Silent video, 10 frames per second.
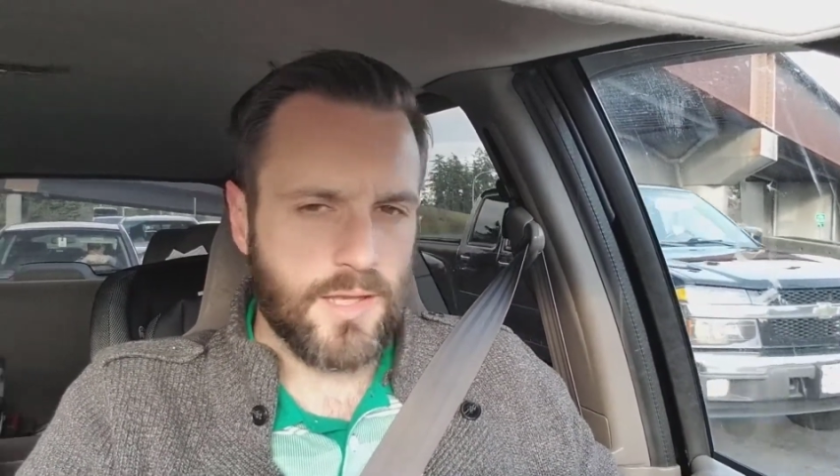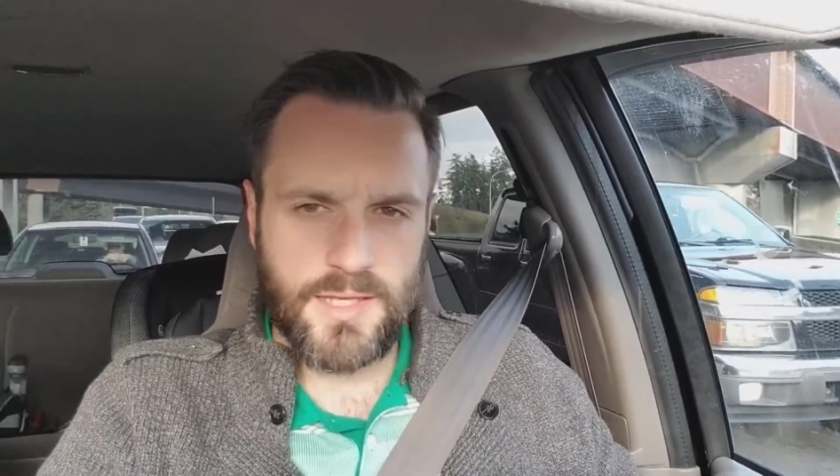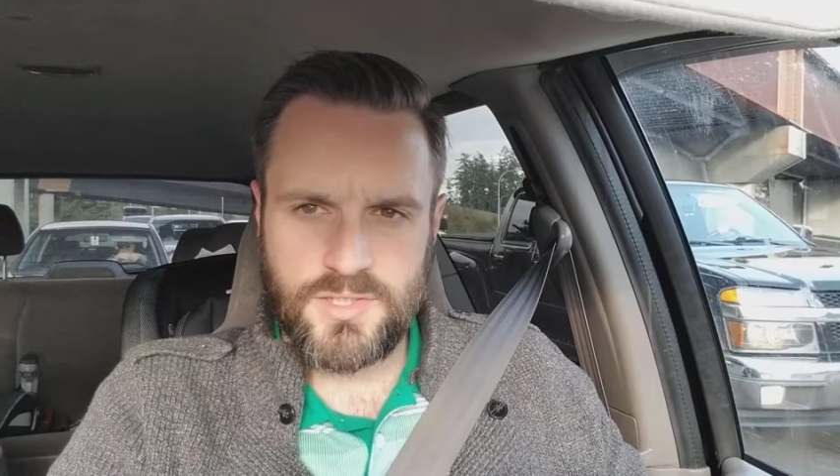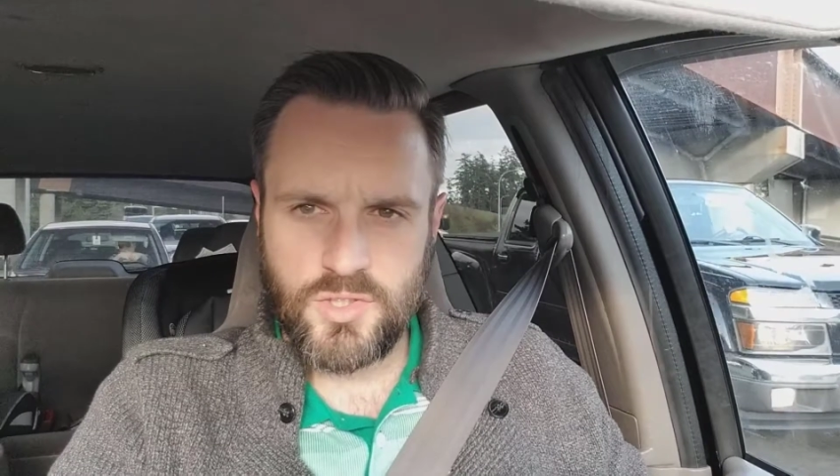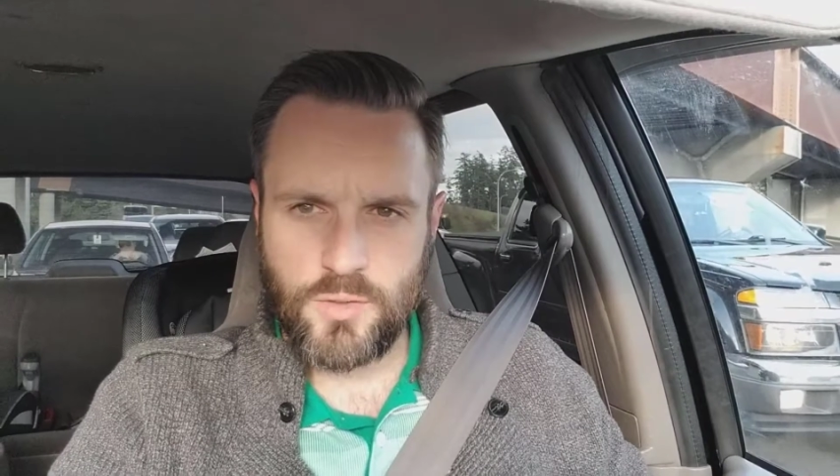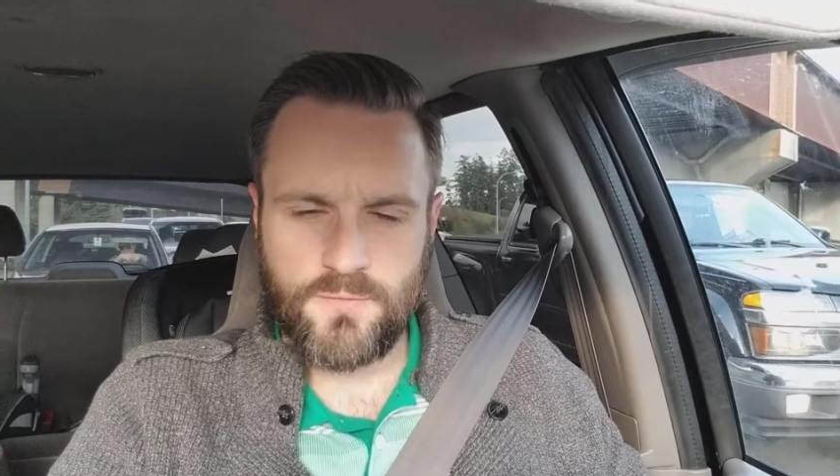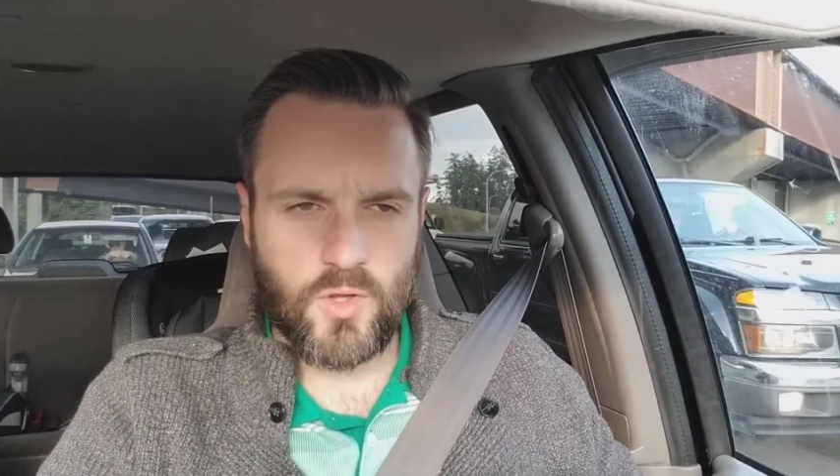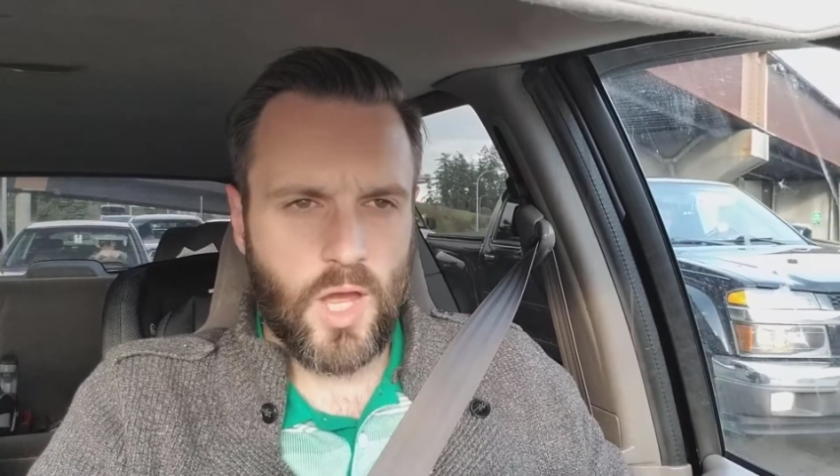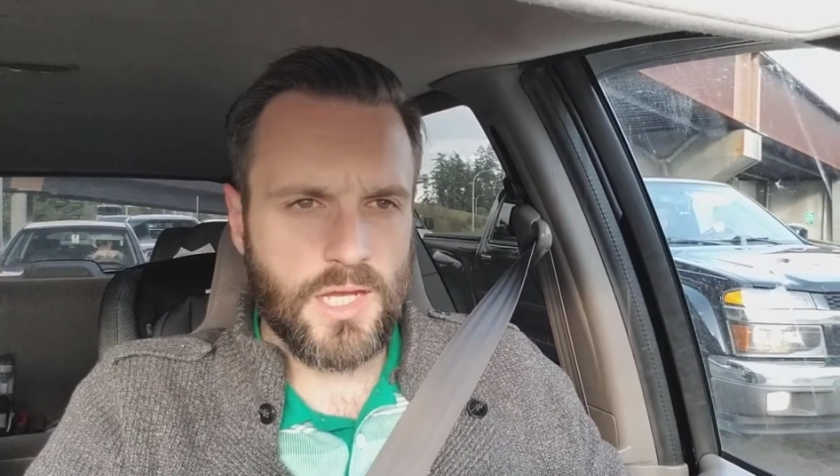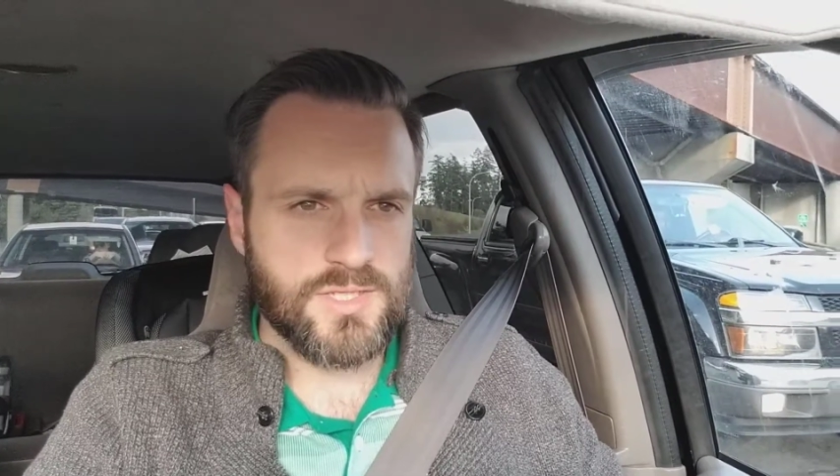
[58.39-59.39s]
Eastern
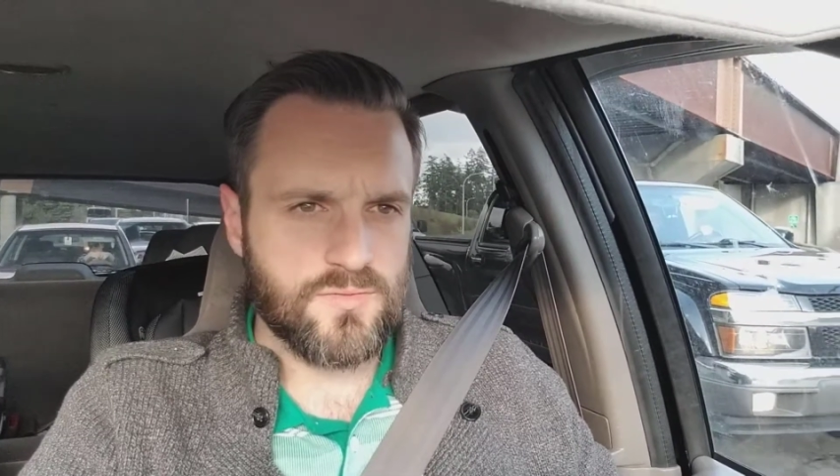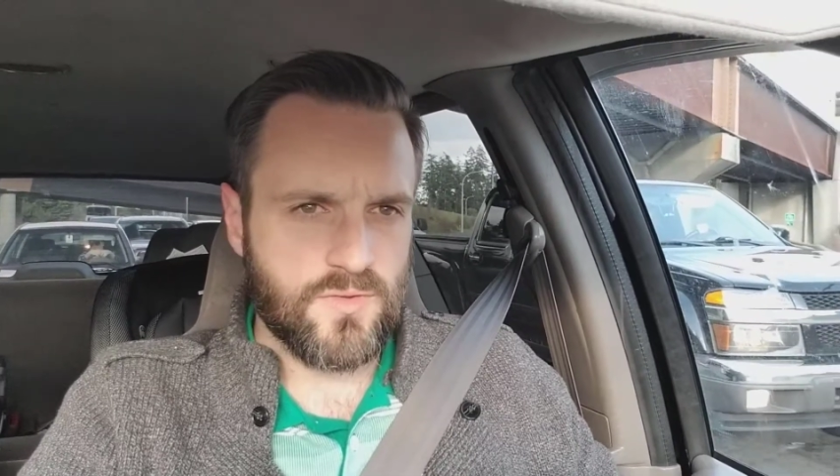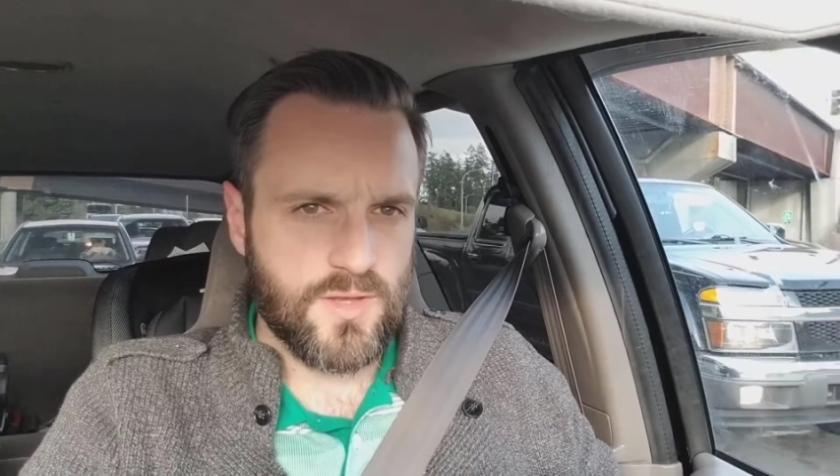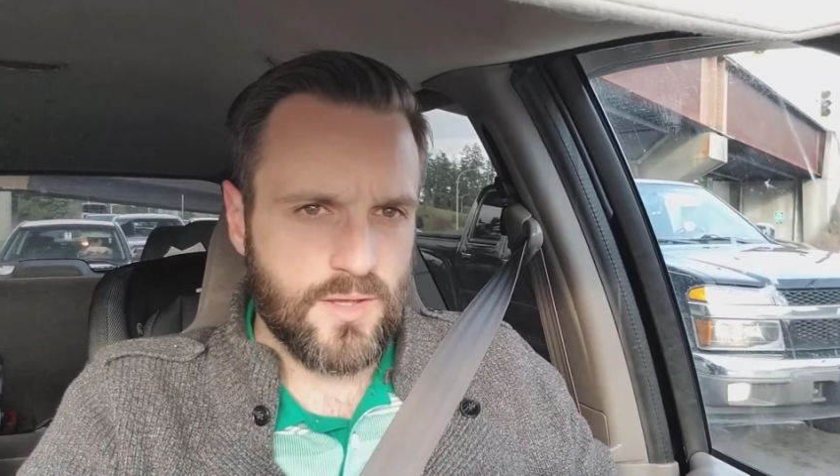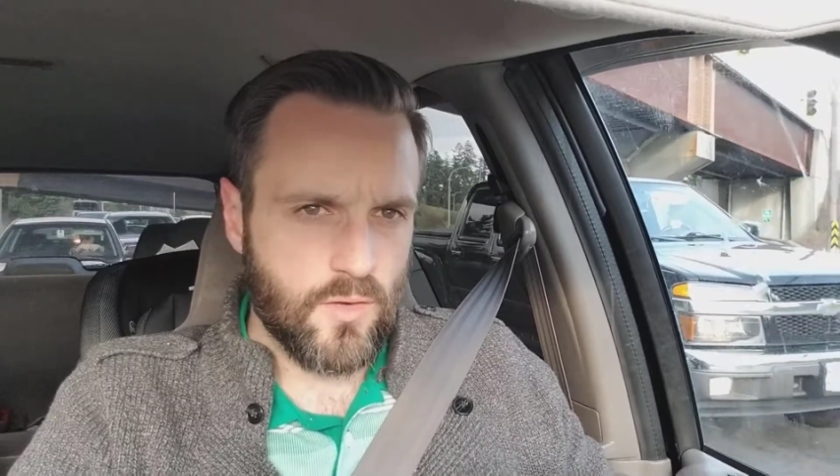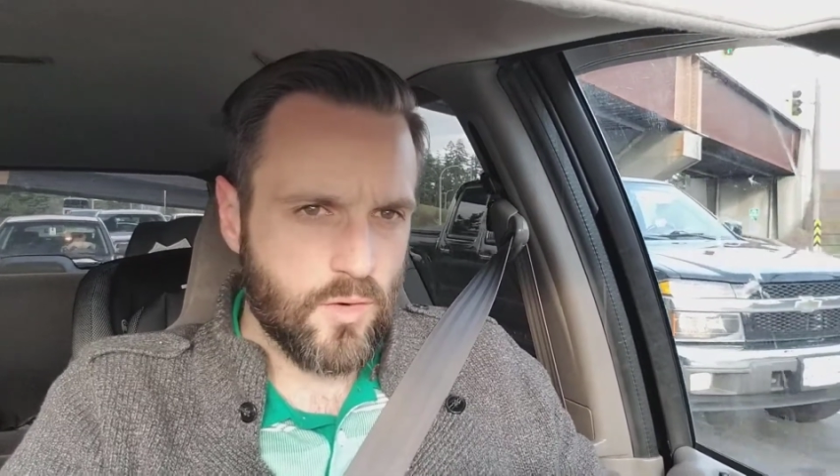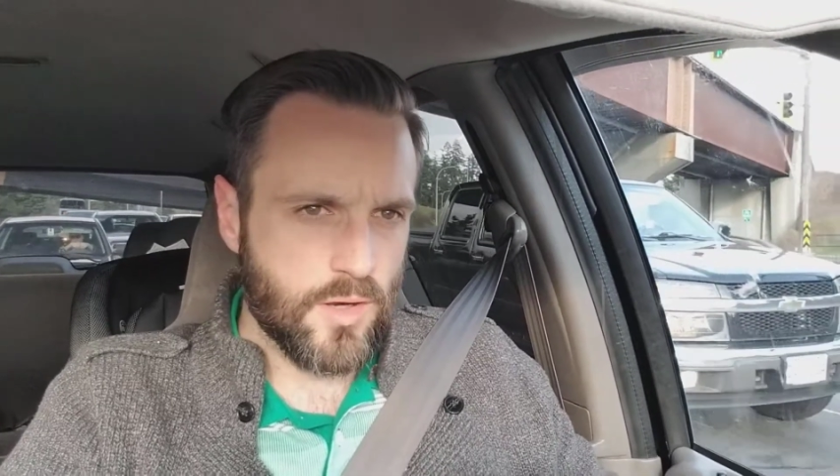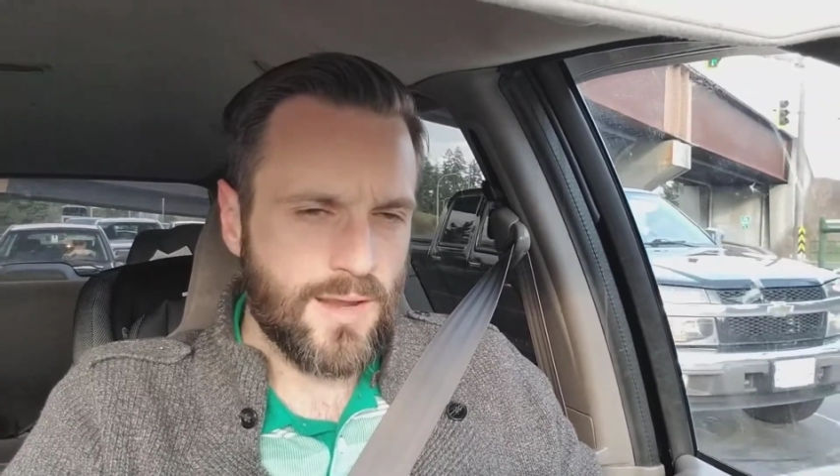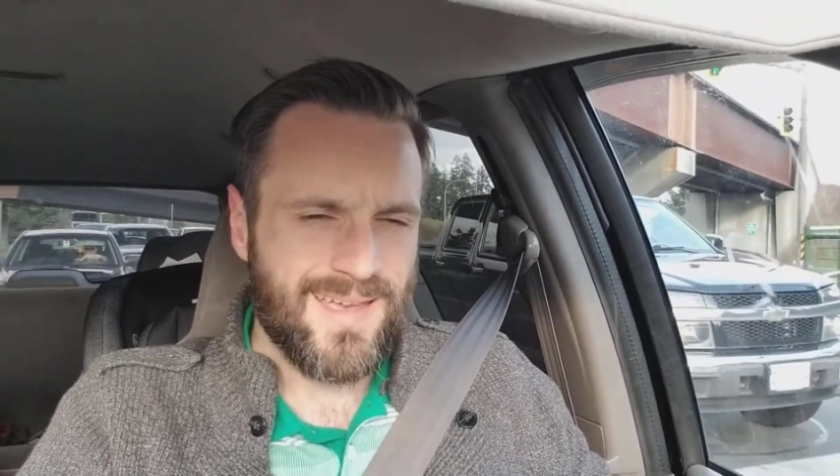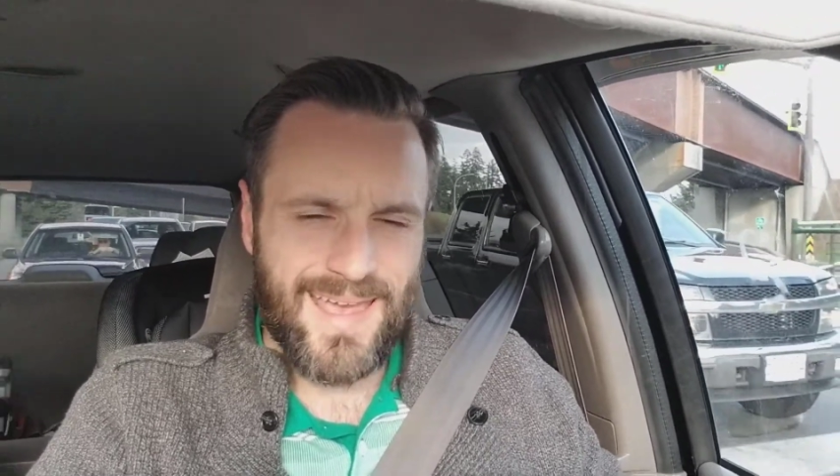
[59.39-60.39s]
philosophy or